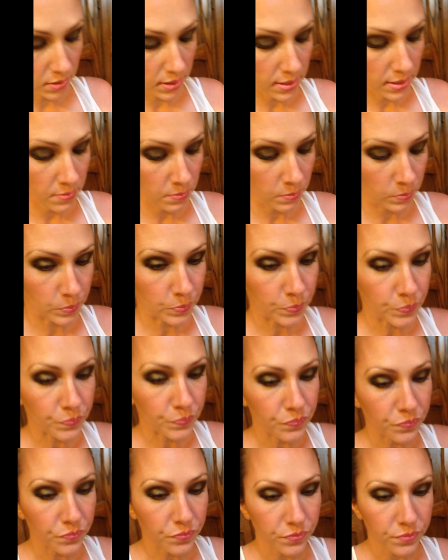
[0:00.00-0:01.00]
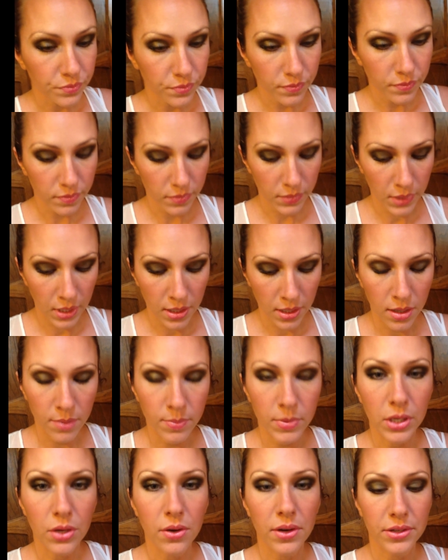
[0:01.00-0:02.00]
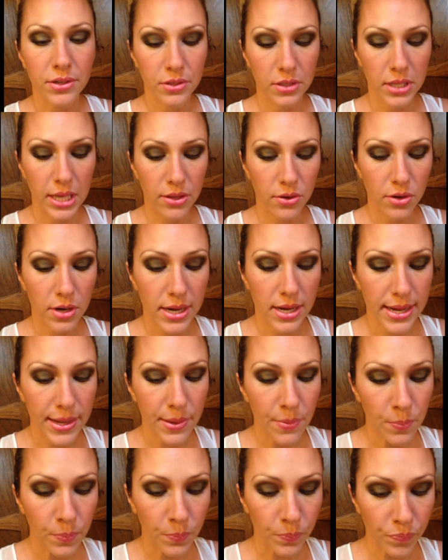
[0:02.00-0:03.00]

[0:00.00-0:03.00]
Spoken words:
Okay, I'm going to go ahead and do the other eye.